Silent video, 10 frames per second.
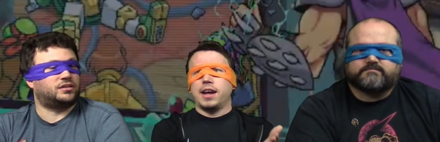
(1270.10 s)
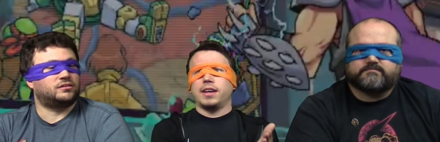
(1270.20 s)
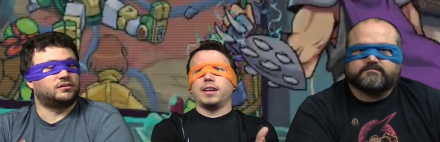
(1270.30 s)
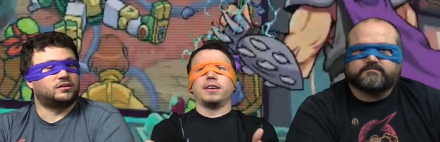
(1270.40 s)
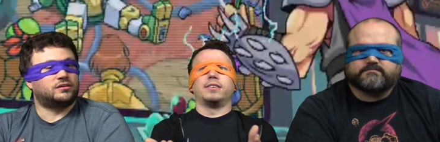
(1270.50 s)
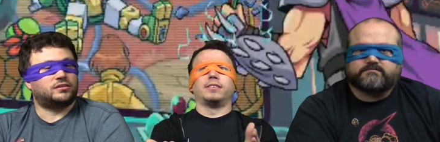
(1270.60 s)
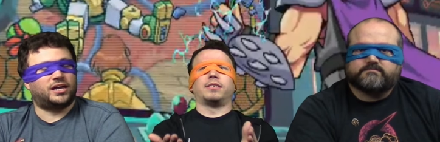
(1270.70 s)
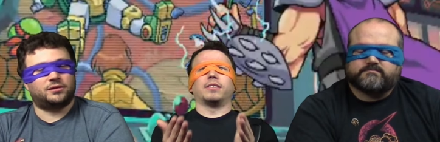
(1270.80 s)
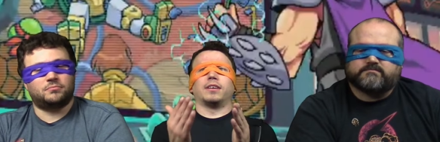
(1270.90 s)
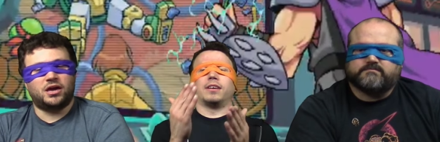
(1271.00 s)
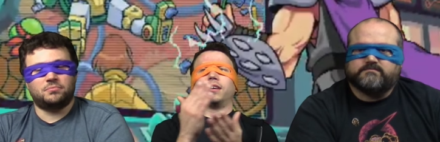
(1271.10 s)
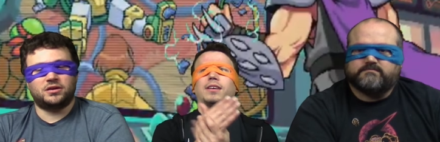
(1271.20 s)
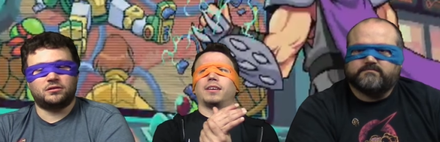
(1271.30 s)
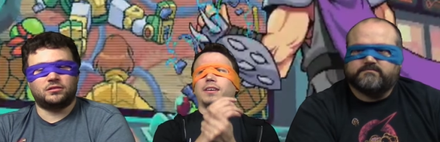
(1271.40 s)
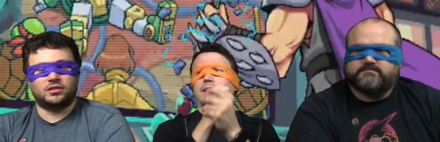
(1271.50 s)
Speaker 1: That is like
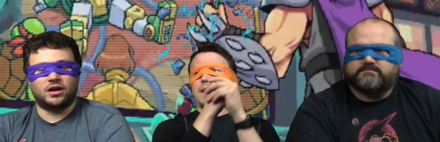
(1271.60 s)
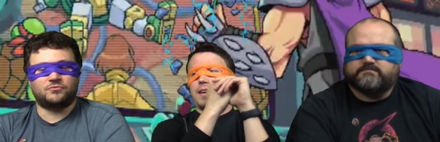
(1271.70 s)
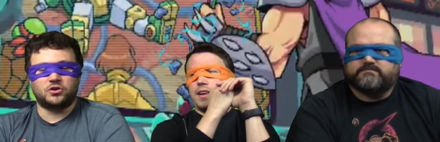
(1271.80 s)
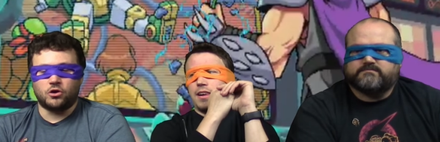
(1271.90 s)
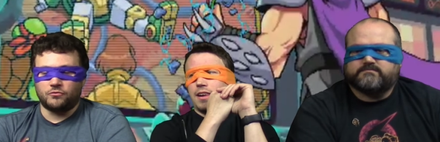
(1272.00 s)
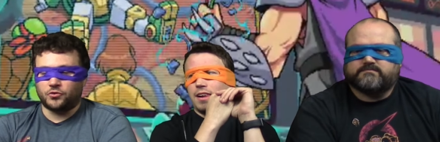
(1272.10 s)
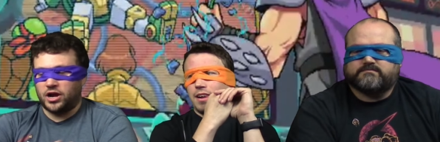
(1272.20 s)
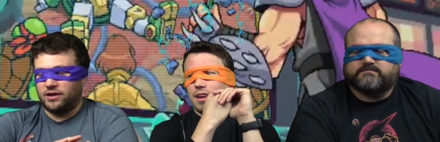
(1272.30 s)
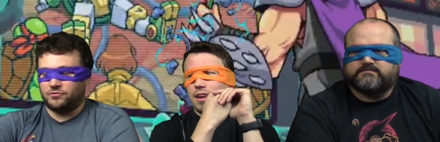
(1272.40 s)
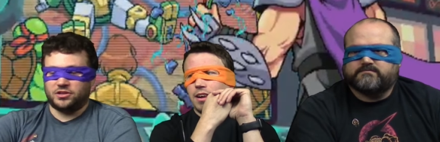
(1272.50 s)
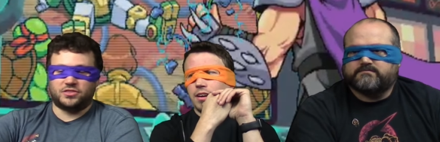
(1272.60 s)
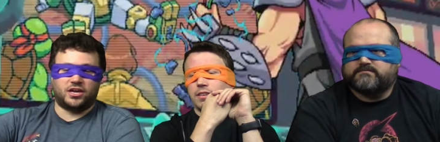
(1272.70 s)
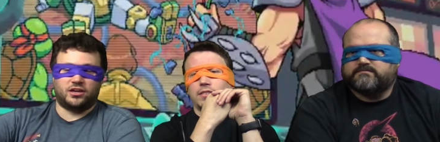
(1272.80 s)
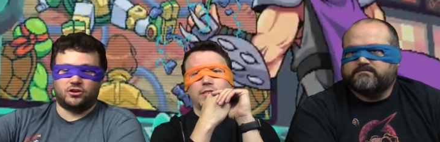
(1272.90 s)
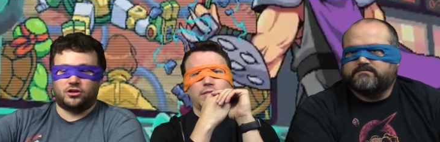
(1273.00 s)
maybe if you go for
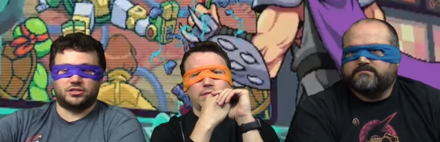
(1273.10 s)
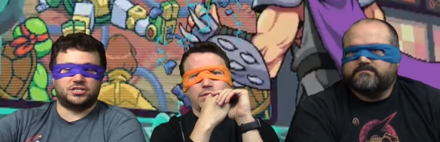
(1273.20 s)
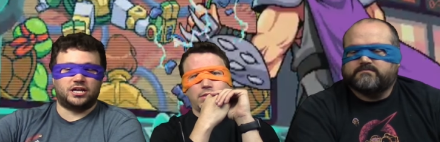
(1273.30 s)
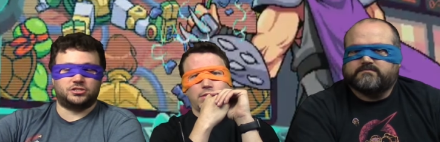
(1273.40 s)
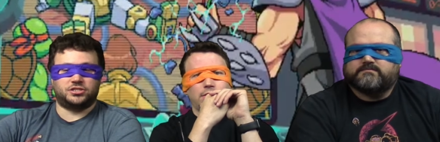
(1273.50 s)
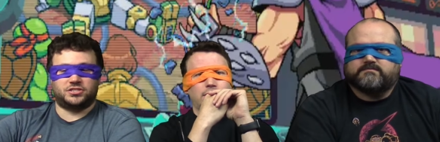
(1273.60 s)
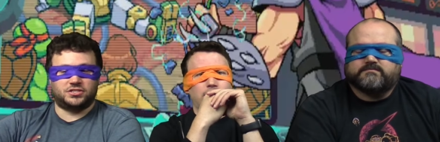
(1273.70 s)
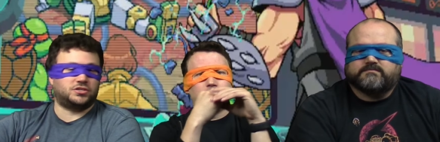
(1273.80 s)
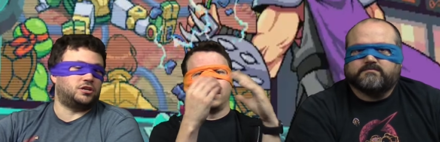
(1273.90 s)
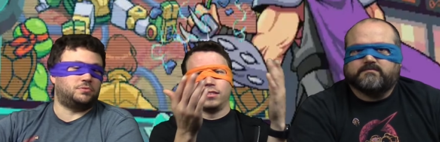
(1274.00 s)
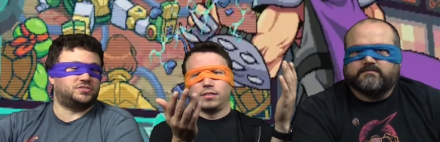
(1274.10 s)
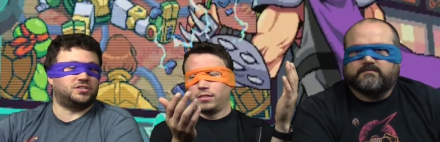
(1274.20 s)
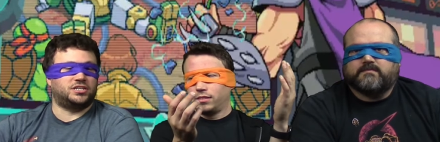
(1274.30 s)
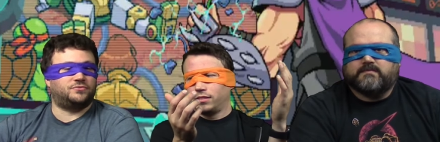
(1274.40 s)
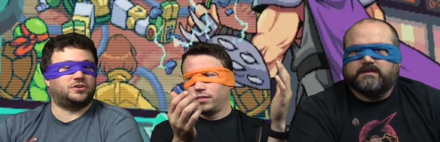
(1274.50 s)
everything and all the challenges, it's gonna be
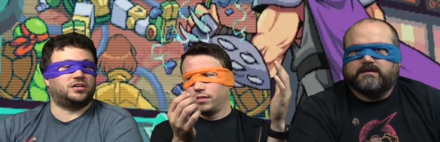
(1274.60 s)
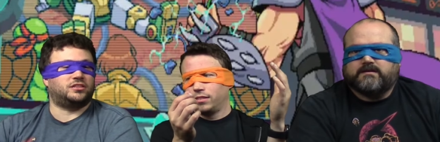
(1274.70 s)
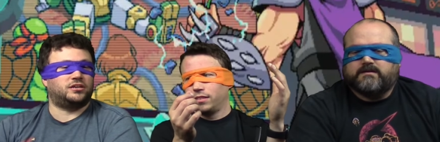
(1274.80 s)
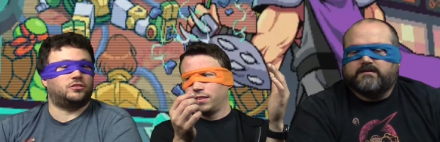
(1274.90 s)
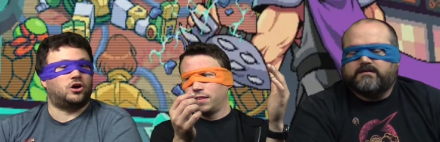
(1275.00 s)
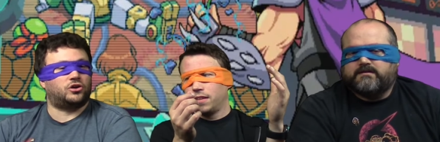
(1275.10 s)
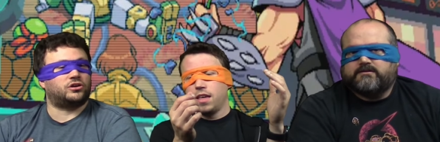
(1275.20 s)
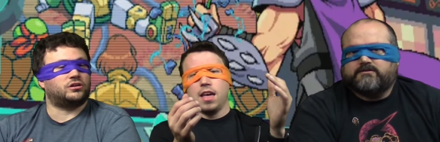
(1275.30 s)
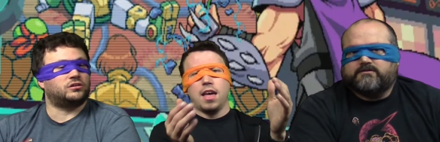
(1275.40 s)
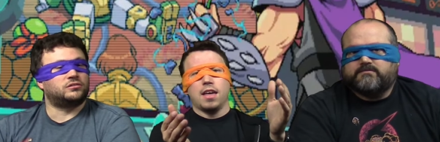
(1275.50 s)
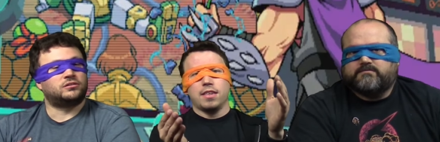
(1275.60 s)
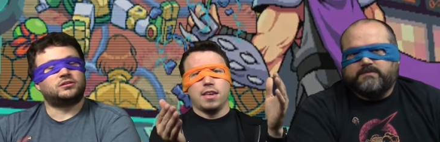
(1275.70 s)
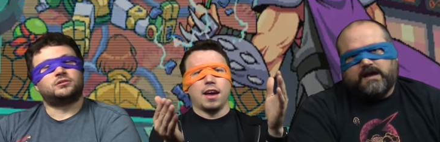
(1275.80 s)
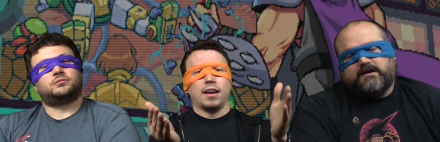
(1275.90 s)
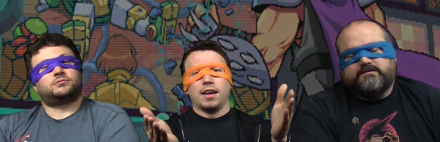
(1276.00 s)
significantly longer.
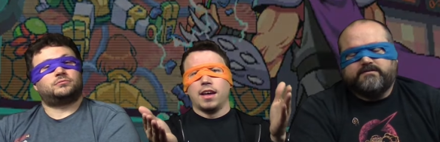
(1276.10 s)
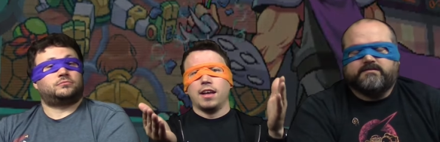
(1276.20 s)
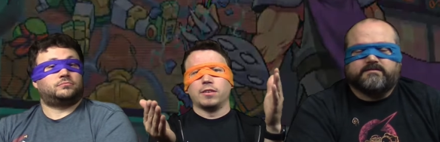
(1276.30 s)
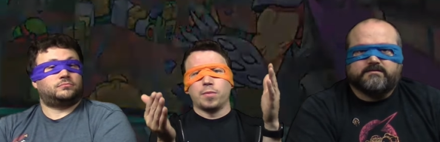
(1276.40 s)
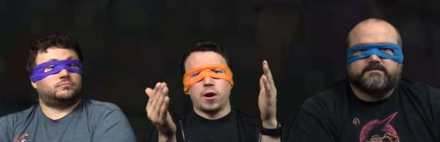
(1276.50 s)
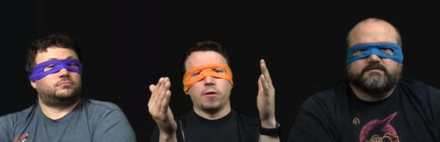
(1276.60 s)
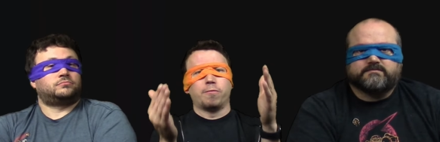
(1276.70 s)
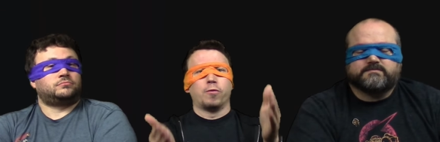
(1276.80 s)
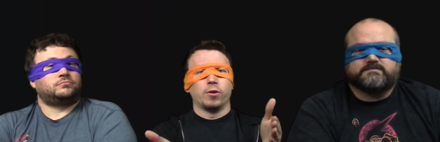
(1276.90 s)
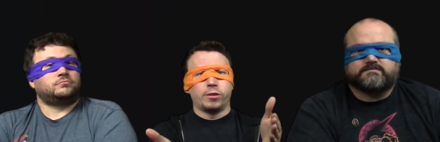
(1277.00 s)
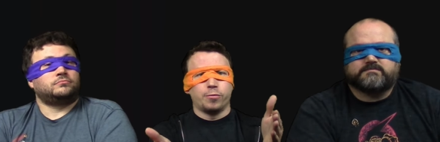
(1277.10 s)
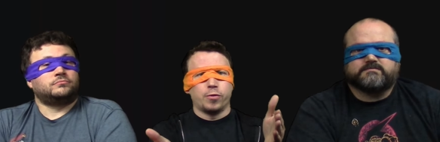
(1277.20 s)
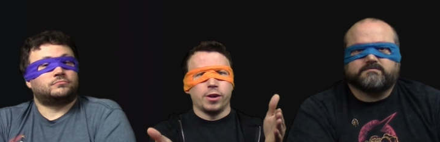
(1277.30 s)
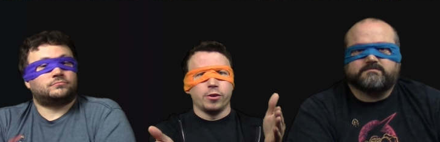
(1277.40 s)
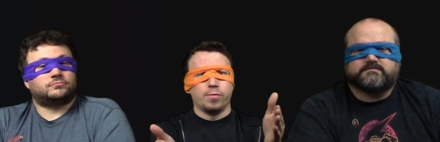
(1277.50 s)
Speaker 2: Yeah. yeah. It's about a fourth
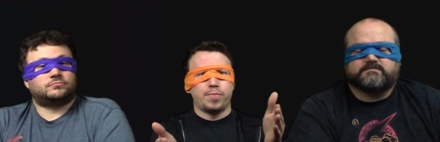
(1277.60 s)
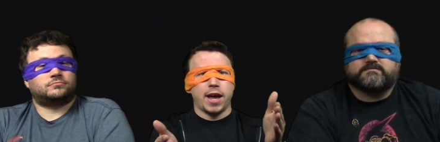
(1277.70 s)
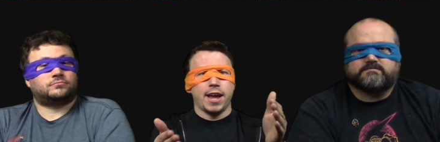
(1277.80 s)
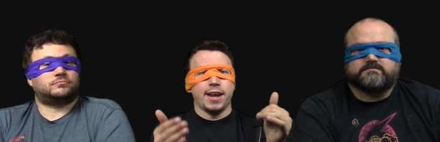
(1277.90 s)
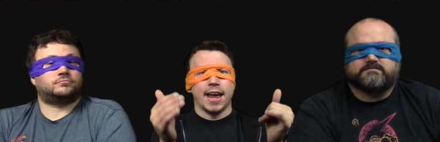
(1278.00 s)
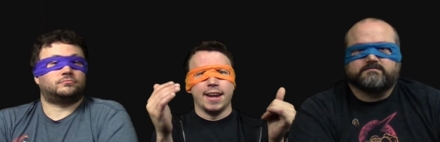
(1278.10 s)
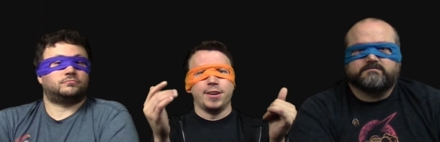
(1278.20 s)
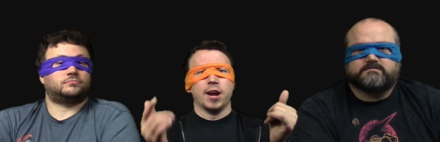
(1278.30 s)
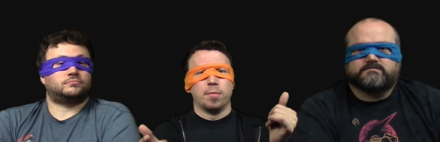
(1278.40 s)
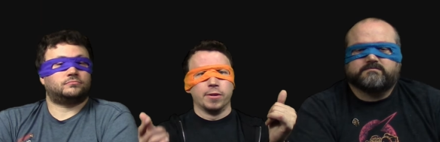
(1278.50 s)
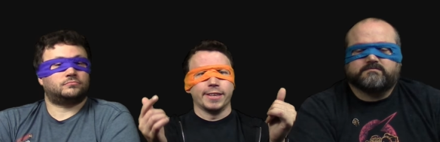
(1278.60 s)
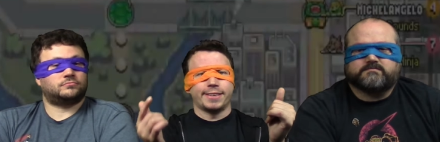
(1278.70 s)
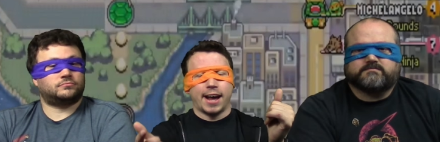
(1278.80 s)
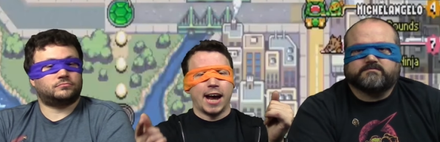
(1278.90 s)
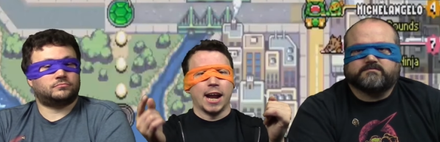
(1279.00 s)
of what you'll pay and double
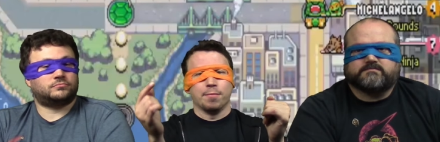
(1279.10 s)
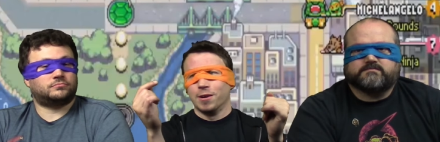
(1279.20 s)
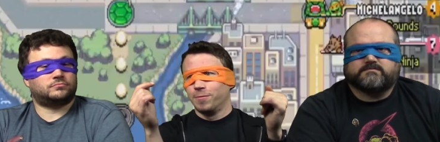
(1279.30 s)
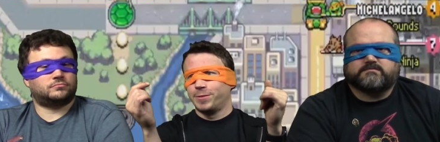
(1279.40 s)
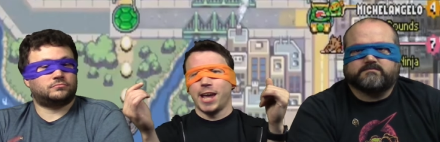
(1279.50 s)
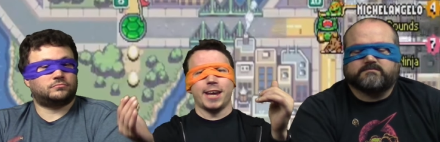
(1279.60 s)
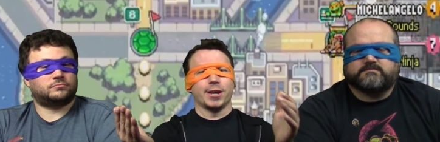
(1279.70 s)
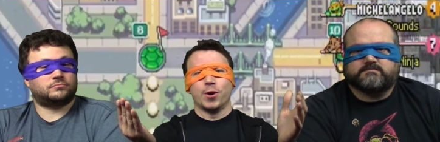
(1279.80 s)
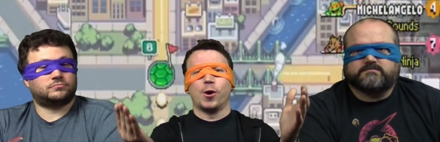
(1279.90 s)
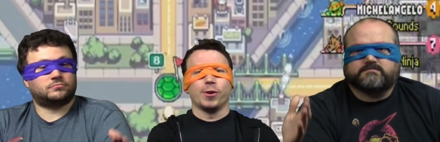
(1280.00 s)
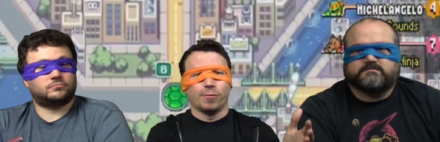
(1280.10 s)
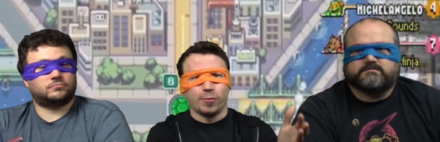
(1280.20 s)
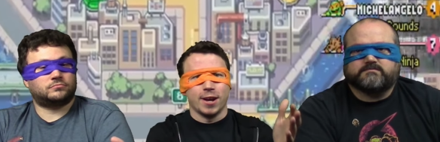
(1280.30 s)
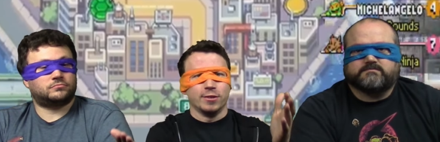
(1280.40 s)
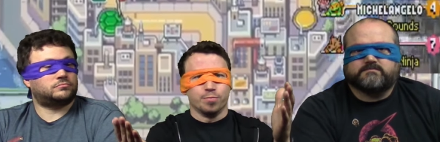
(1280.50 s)
the time of taking all your
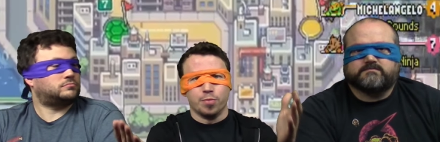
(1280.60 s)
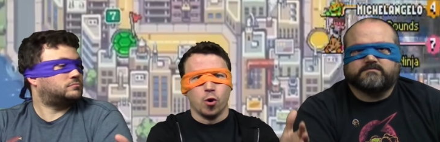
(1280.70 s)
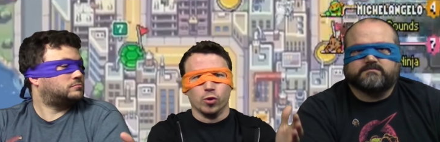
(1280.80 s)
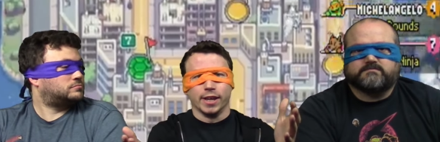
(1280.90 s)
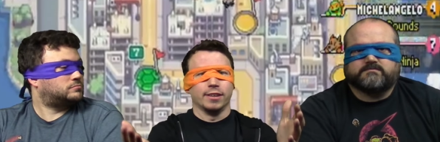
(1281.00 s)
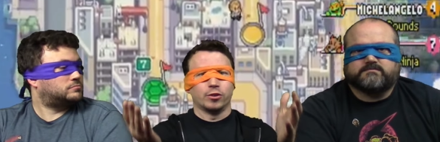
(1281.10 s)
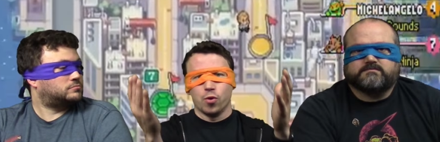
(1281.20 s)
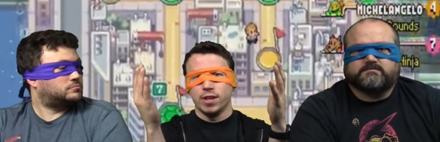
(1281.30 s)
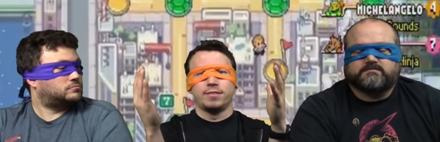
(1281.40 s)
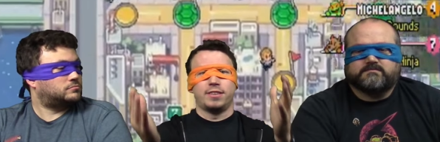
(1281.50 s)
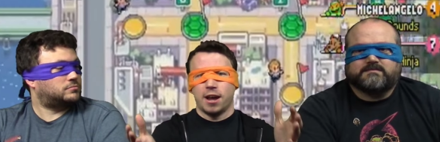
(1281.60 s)
friends bowling. So it's